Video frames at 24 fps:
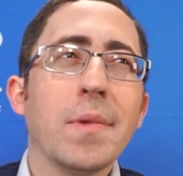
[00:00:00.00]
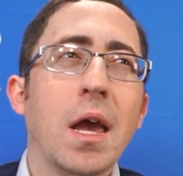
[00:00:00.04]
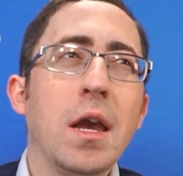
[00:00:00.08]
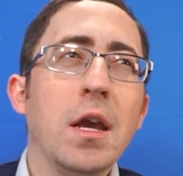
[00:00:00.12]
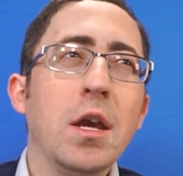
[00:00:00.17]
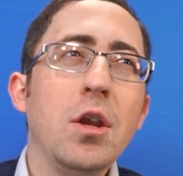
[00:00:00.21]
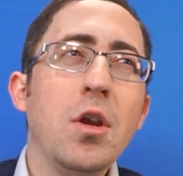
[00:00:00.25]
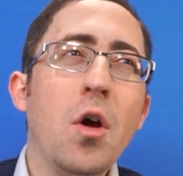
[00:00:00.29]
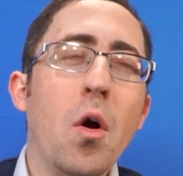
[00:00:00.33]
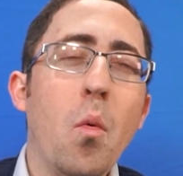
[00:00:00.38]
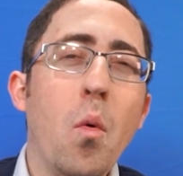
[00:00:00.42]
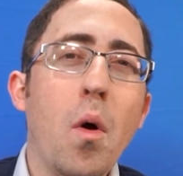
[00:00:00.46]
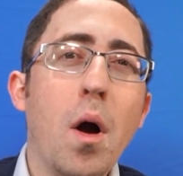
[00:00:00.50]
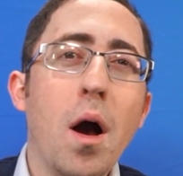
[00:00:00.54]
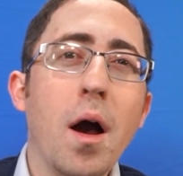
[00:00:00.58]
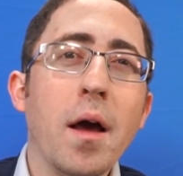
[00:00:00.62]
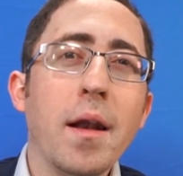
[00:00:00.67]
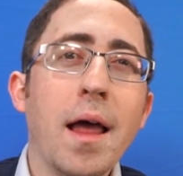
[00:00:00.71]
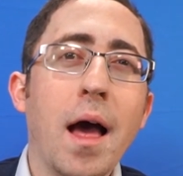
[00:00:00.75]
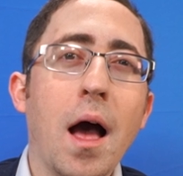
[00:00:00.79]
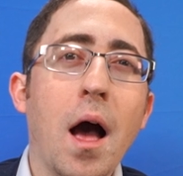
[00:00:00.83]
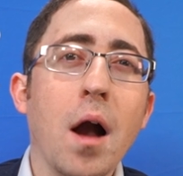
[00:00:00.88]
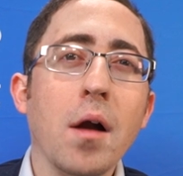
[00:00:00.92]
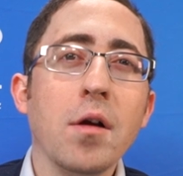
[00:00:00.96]
you know
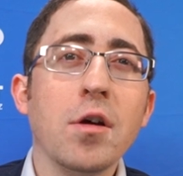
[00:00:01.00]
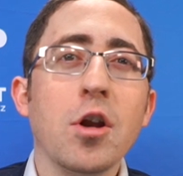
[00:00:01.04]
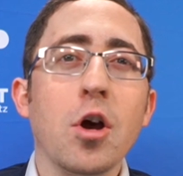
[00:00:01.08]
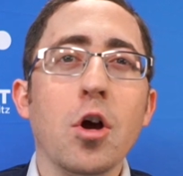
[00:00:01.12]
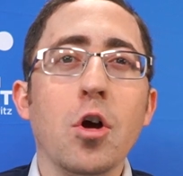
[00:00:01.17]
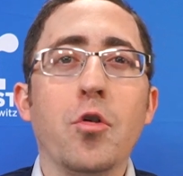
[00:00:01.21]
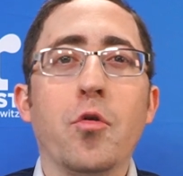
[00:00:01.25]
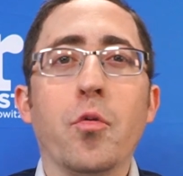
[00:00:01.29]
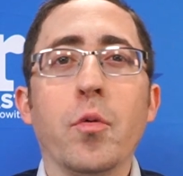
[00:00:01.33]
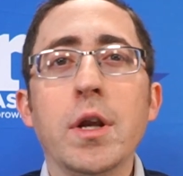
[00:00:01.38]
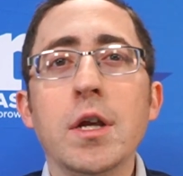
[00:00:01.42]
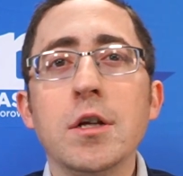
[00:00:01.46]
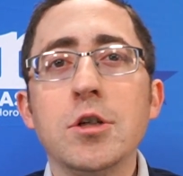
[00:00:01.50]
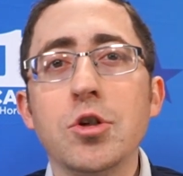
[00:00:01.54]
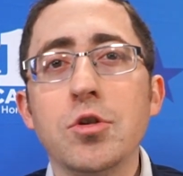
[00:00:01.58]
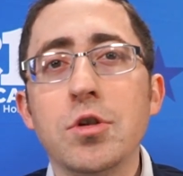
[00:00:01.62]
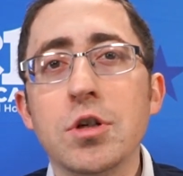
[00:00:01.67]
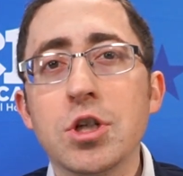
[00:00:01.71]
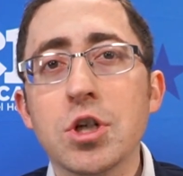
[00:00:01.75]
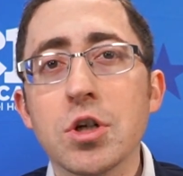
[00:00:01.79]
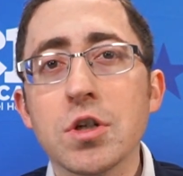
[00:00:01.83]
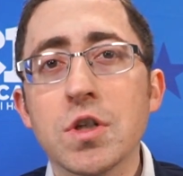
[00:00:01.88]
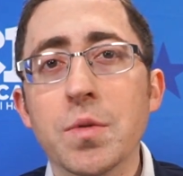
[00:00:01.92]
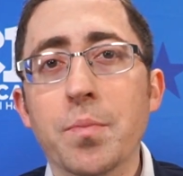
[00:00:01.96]
what? I'm going to agree to
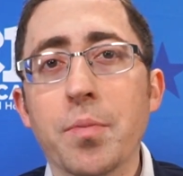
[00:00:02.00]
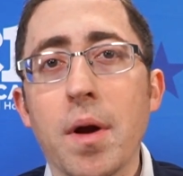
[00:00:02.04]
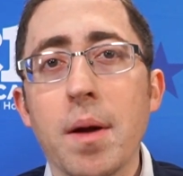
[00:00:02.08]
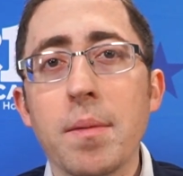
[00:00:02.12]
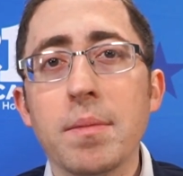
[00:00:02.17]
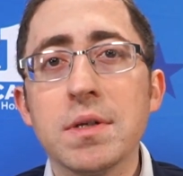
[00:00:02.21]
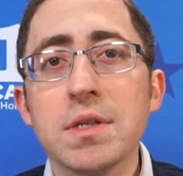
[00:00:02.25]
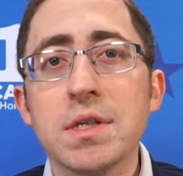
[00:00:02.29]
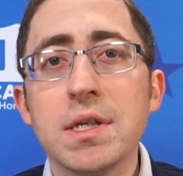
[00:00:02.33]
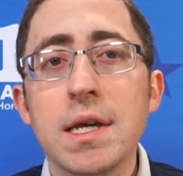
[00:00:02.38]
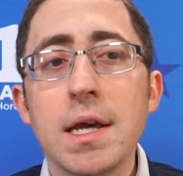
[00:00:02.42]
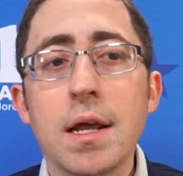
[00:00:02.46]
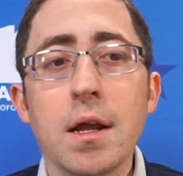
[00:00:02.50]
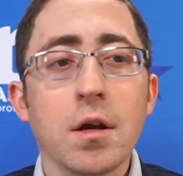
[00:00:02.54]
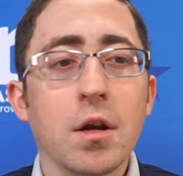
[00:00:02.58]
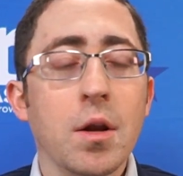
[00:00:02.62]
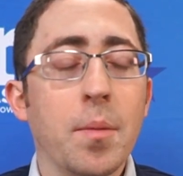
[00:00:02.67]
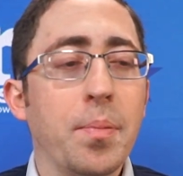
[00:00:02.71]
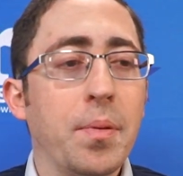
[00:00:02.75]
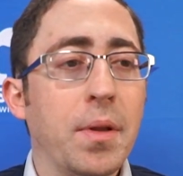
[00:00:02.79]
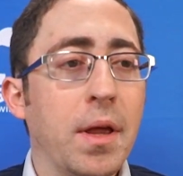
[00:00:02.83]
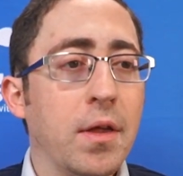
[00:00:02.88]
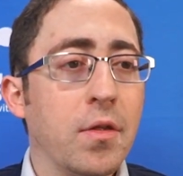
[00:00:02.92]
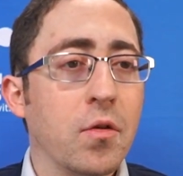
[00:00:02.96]
judicial supremacy and I'm
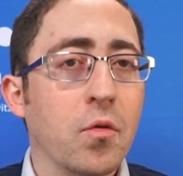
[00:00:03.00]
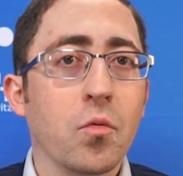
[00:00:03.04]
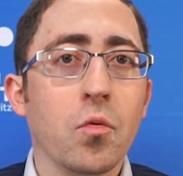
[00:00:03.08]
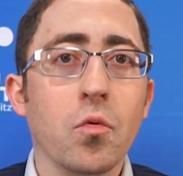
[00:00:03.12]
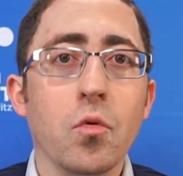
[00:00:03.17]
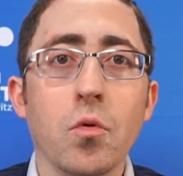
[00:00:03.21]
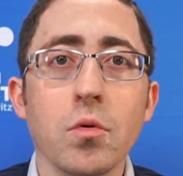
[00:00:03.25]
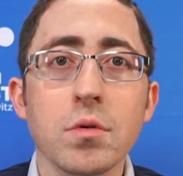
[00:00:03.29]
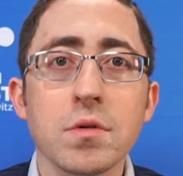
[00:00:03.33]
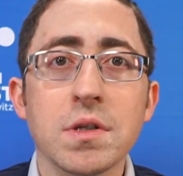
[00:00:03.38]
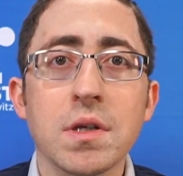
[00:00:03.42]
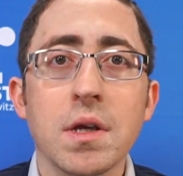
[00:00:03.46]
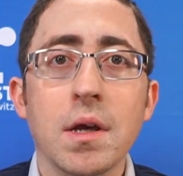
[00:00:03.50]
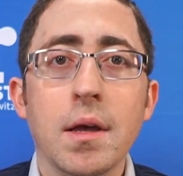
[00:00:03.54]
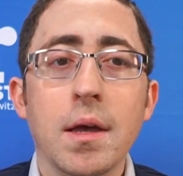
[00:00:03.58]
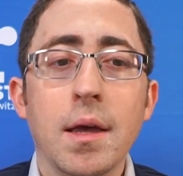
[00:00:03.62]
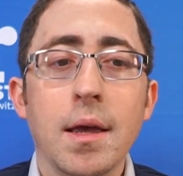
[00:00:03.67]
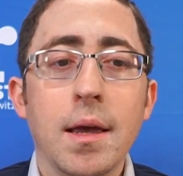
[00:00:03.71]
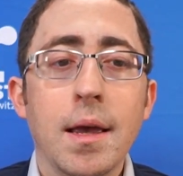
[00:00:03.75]
going to play the rules.